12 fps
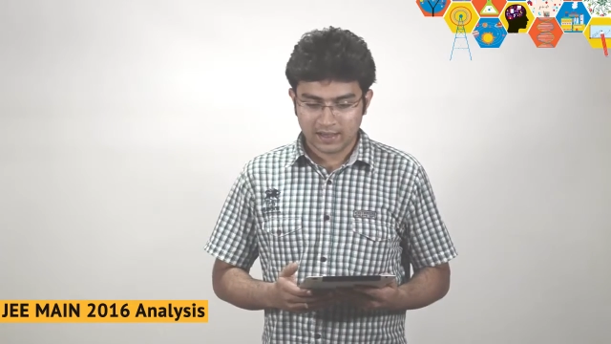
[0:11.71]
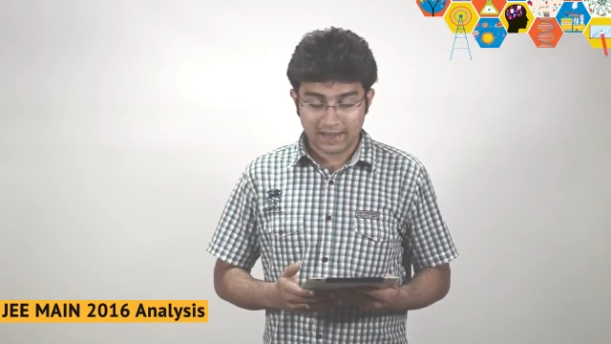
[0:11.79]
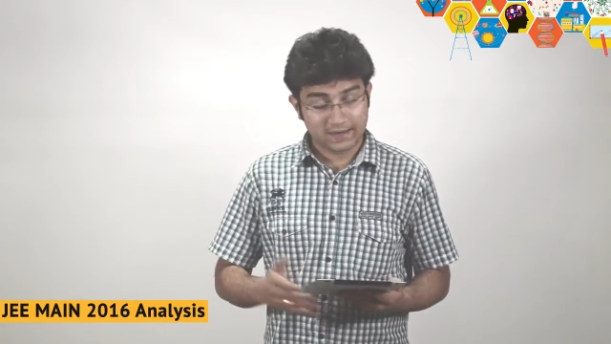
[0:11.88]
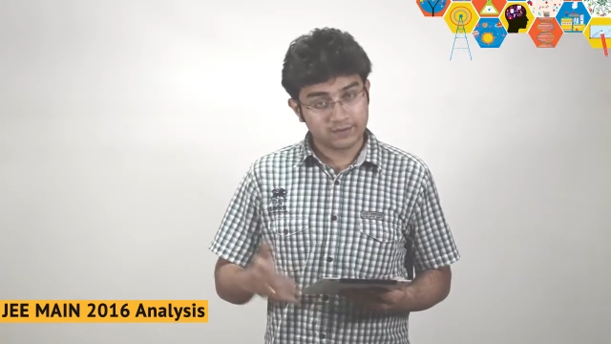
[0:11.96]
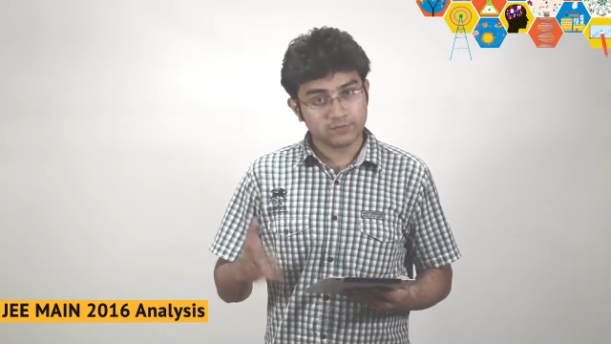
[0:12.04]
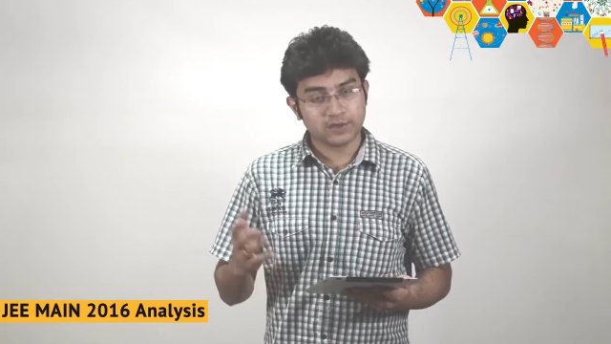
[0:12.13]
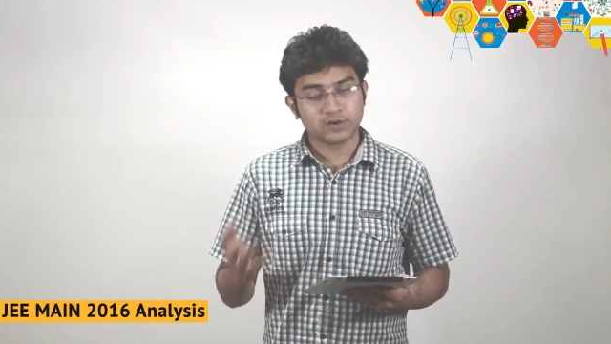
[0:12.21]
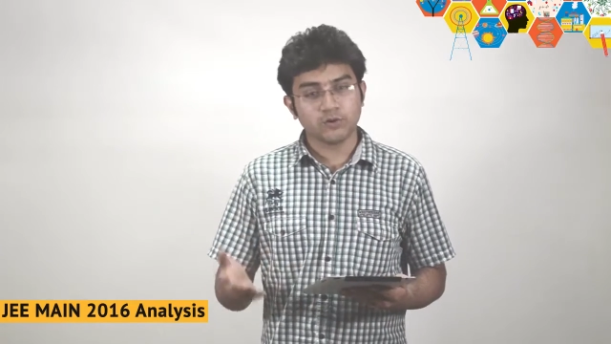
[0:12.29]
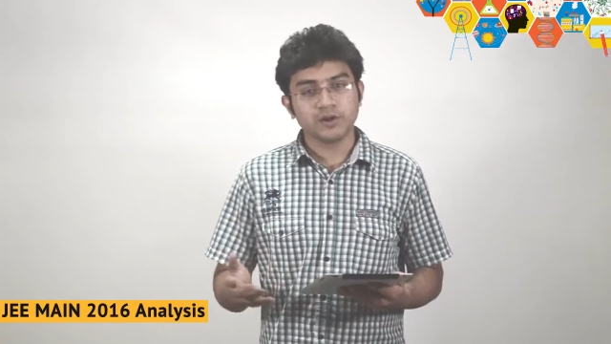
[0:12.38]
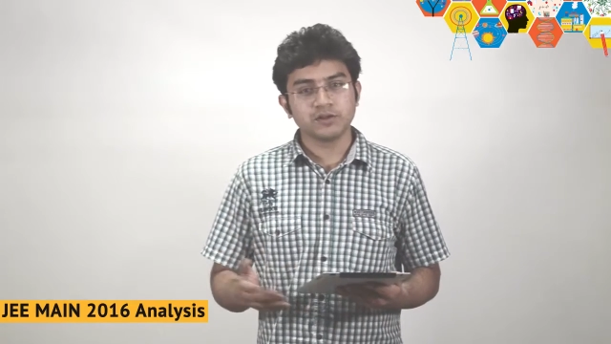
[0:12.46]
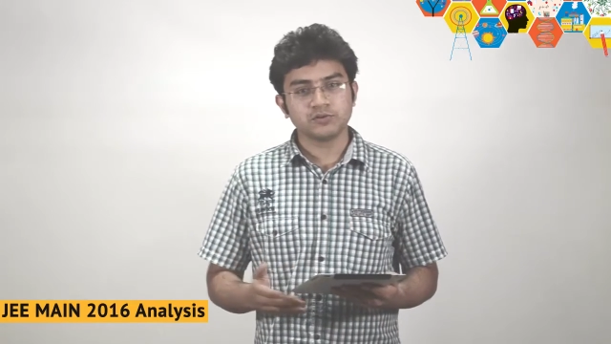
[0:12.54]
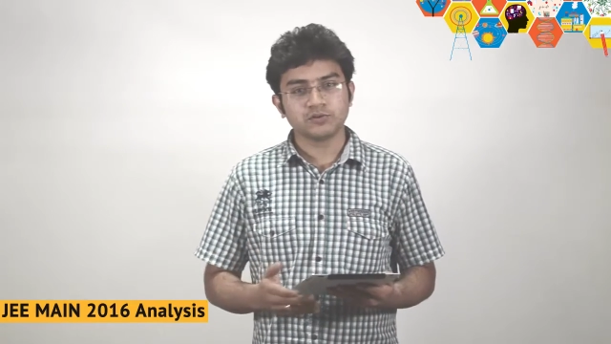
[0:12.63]
and we are
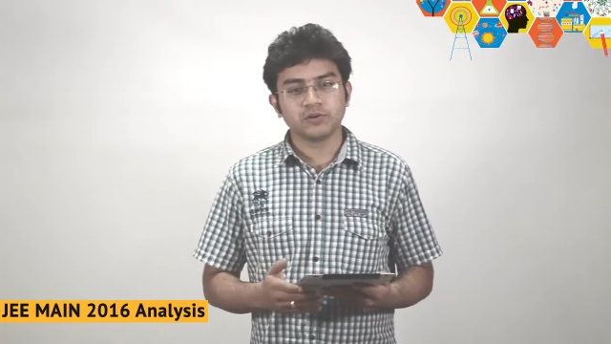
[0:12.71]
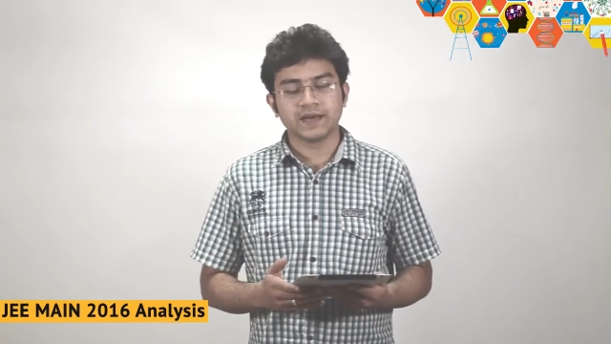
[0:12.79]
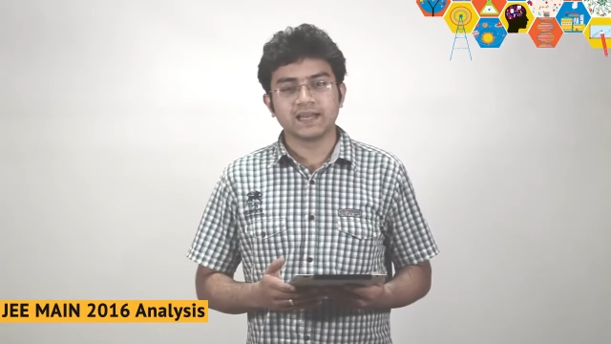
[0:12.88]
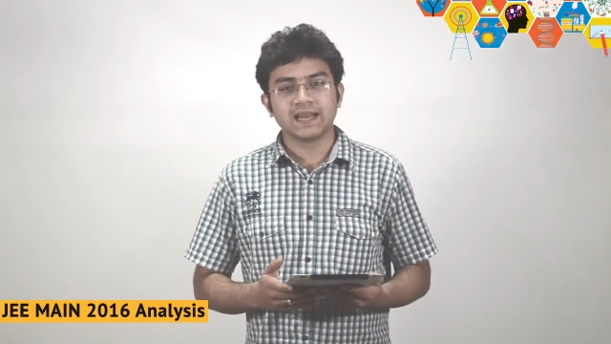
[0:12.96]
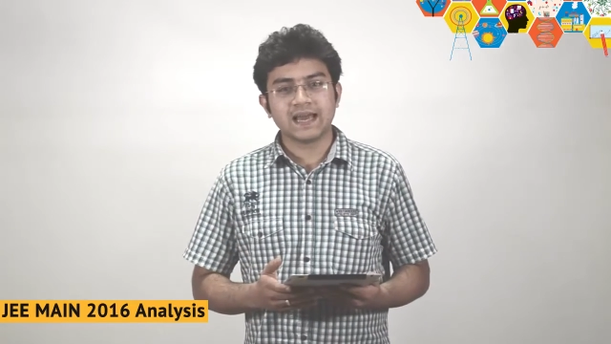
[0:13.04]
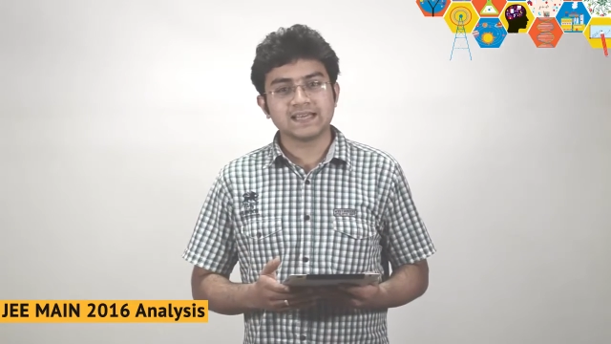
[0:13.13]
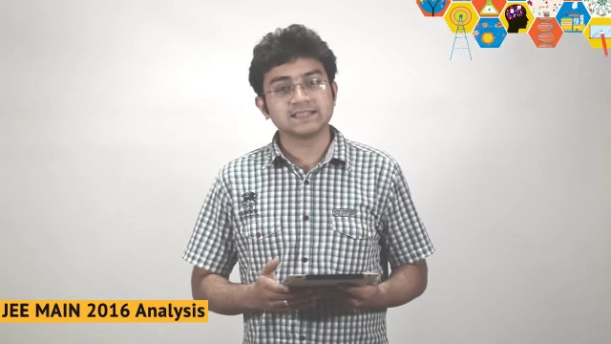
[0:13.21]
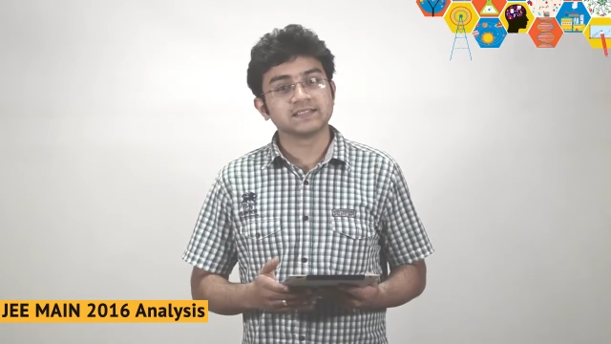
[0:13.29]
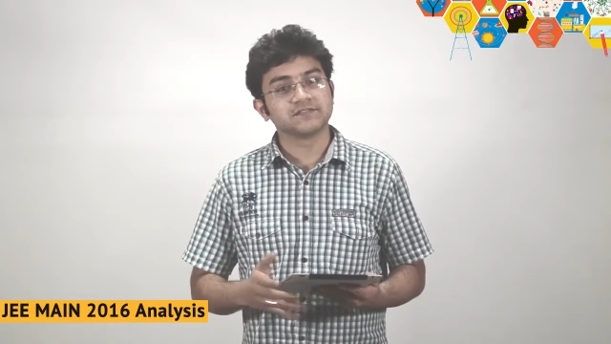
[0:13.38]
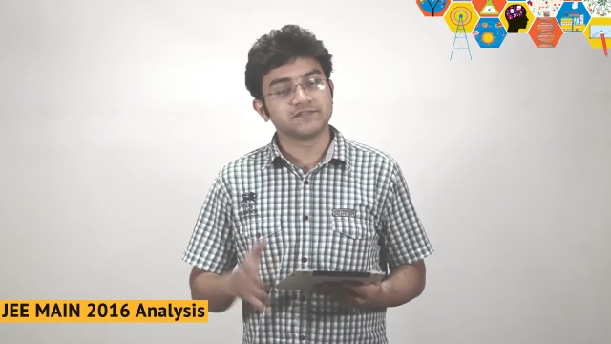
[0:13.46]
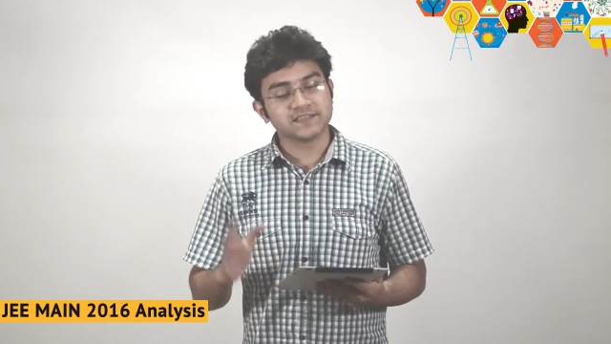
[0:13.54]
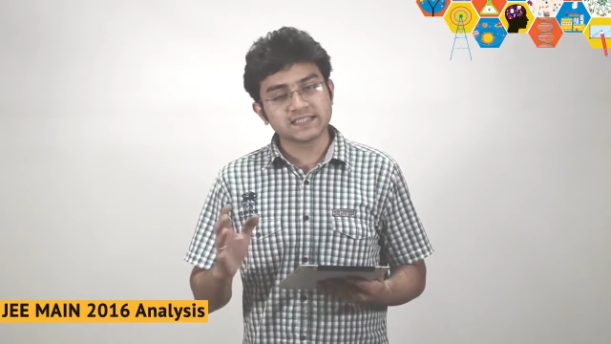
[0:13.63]
going to analyze
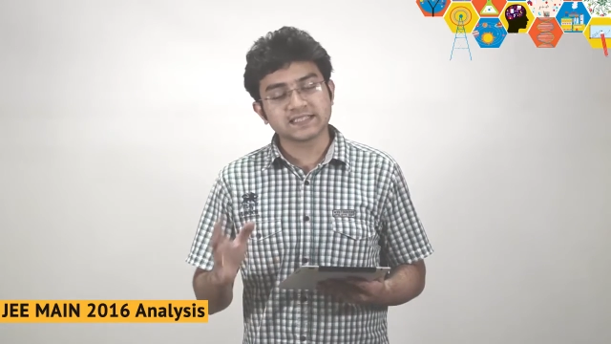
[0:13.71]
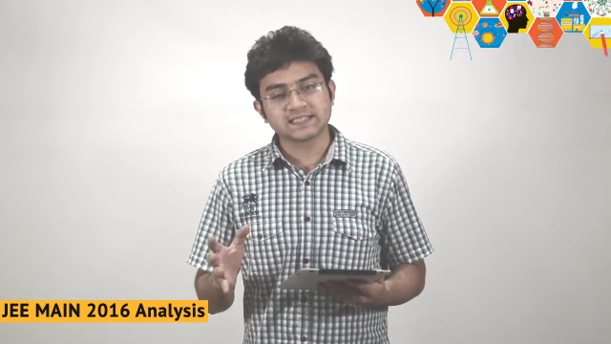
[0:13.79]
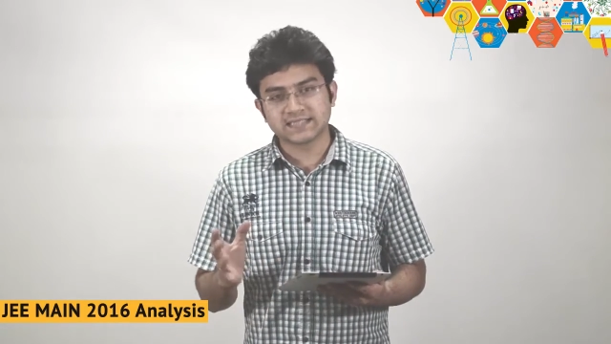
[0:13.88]
the physics